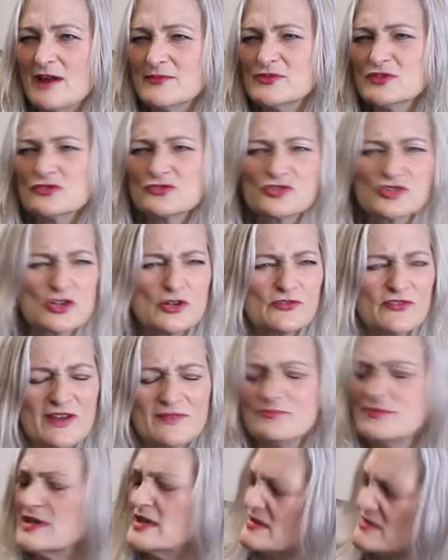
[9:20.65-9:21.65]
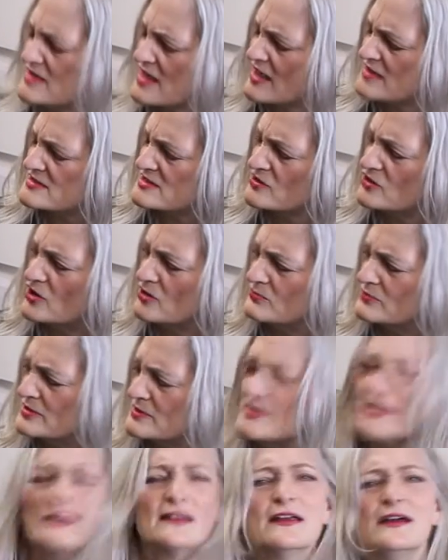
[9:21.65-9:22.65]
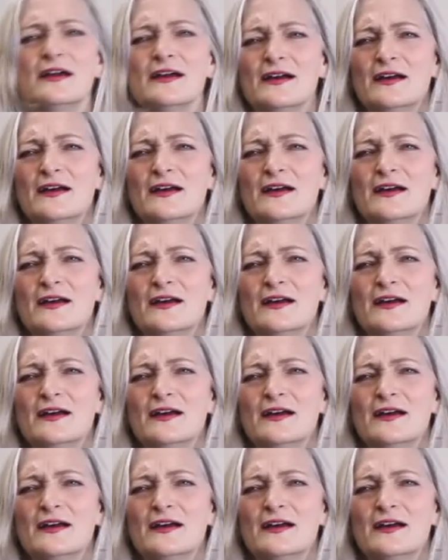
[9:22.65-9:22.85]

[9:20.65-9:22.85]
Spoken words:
I'm not sure if I mean that as a compliment.